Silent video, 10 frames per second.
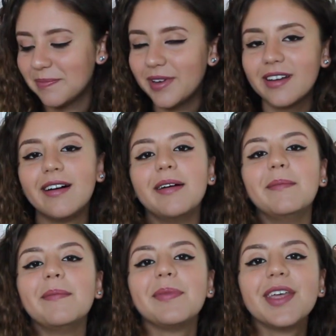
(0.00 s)
But
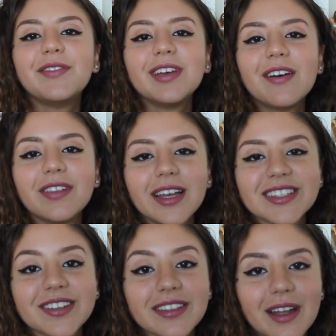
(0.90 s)
if you have
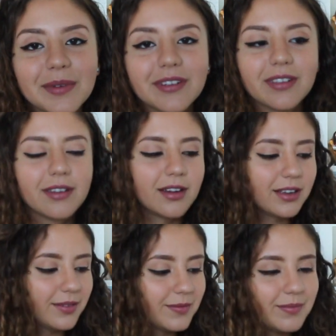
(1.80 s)
Lysol, that'd be really
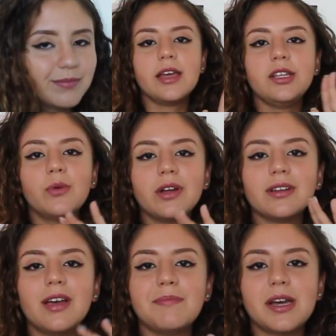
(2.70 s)
good. And you want
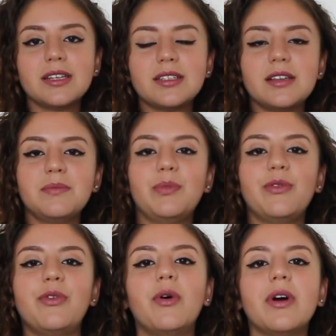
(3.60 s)
to get medicine
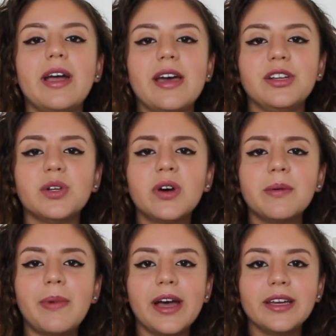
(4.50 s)
beforehand. You don't
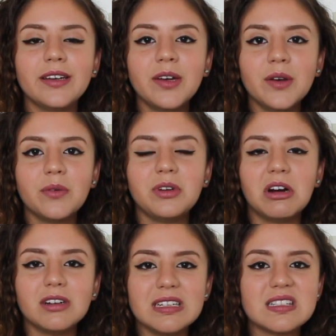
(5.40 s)
want to buy it when you're
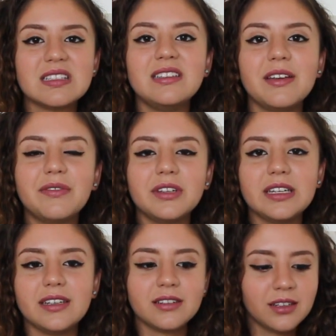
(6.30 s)
already
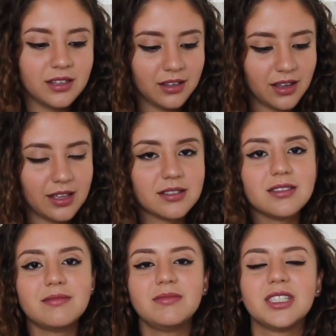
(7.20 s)
sniffling and
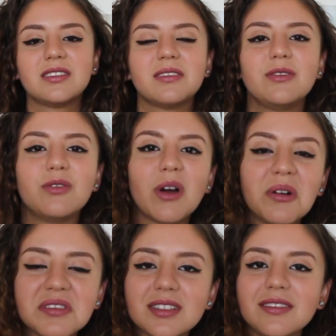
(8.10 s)
just
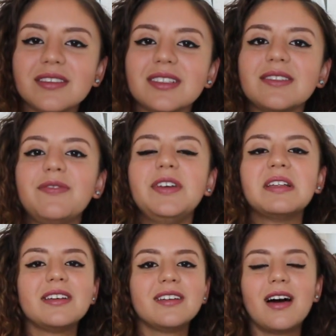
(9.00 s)
gross and just feel
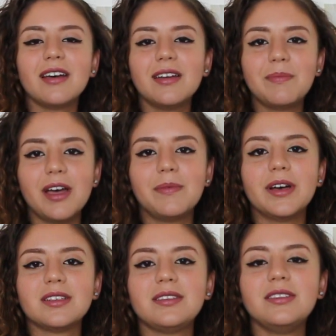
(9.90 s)
like you got hit by a
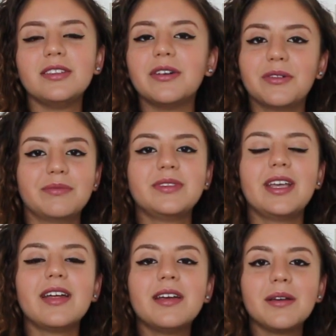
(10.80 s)
bus. No,
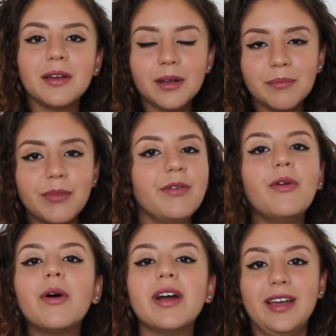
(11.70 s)
get it
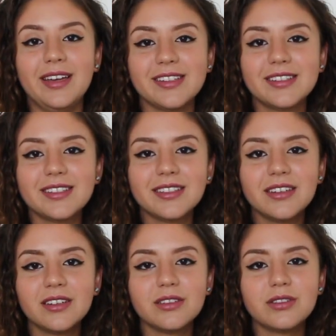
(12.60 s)
beforehand
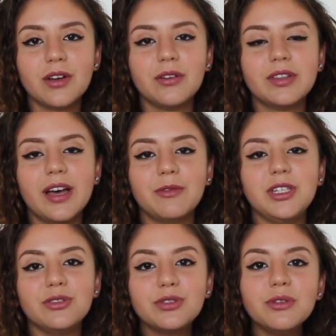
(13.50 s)
so that
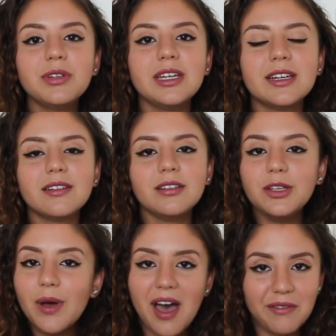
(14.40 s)
when you do need it,
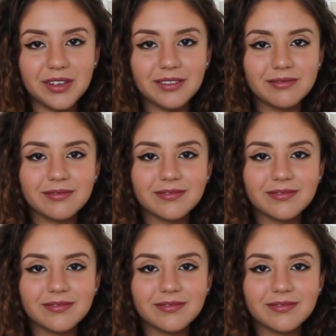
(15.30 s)
you have it.